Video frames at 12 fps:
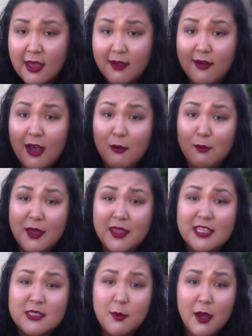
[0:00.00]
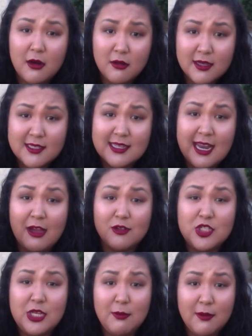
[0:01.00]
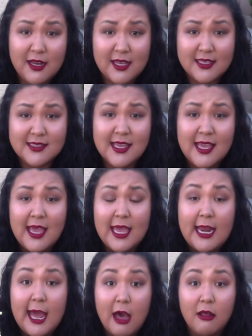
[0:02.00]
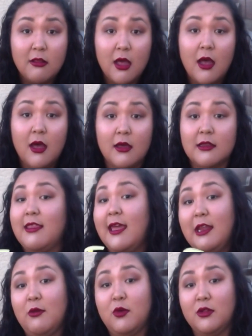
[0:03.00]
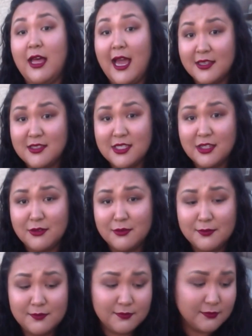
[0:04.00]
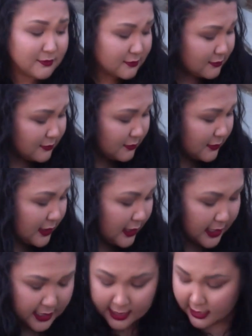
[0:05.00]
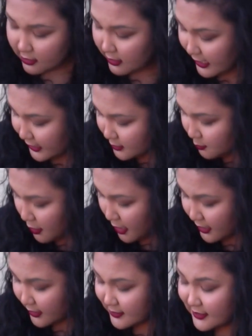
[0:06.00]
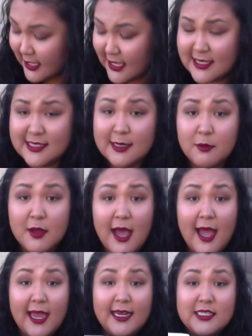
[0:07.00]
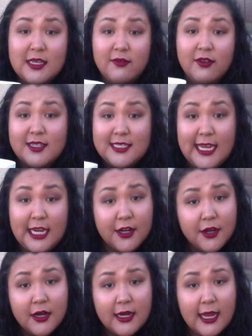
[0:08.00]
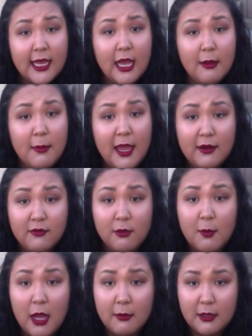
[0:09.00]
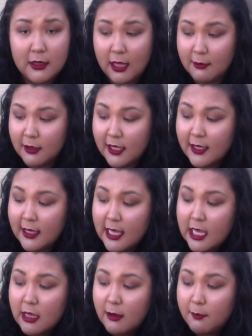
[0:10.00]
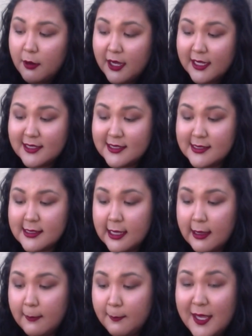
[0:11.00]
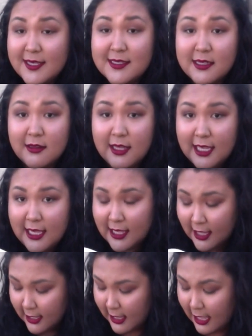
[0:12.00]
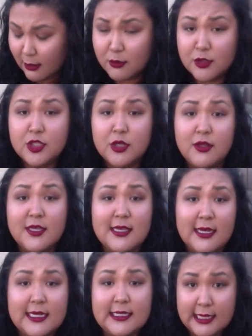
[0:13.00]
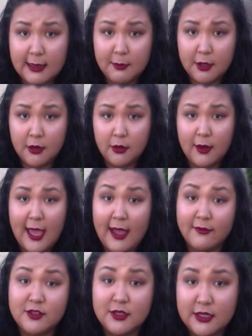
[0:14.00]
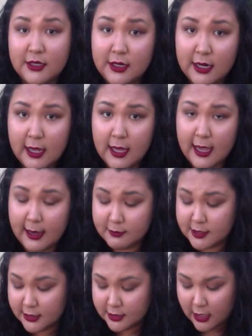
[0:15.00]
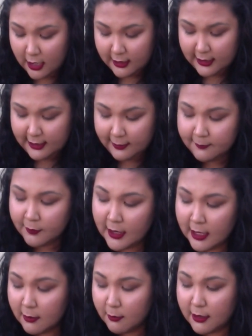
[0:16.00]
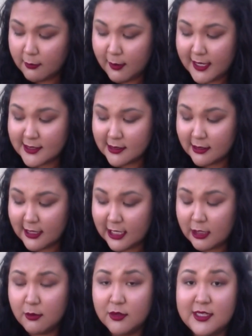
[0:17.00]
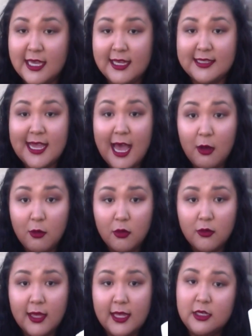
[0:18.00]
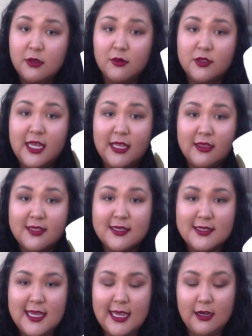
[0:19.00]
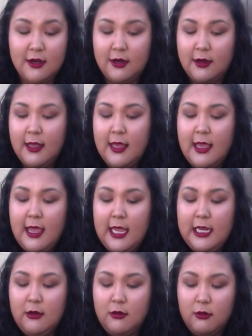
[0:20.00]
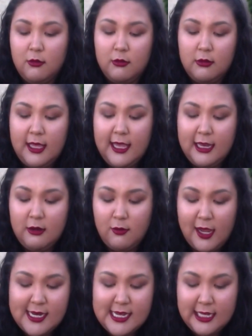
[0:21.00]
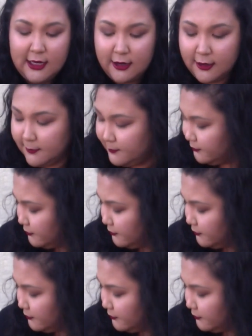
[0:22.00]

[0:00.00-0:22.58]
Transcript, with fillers: of how big this bottle is and how cheap it is and how long that it will last you. The next product is some kind of container, and I got mine from Hobby Lobby, but basically I will show this in a demo after I'm done talking. But basically you will take a towel and you will take this container and you'll lay it in right here,